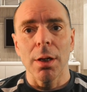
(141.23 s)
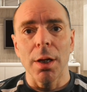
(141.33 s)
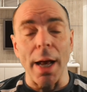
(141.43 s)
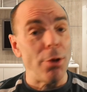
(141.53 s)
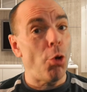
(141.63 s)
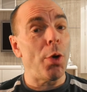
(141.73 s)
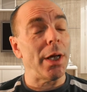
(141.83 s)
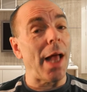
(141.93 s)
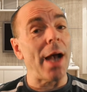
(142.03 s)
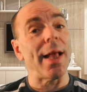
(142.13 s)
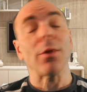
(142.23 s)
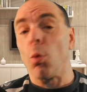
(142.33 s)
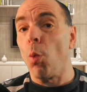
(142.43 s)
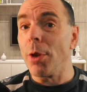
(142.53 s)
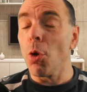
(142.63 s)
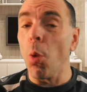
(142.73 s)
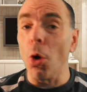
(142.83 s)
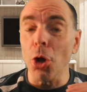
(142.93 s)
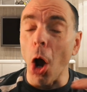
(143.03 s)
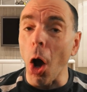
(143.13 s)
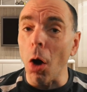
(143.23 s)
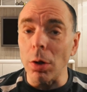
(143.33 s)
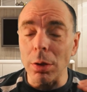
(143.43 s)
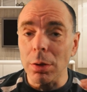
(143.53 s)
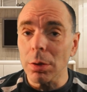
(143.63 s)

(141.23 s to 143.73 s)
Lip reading: And you realize that when you were young,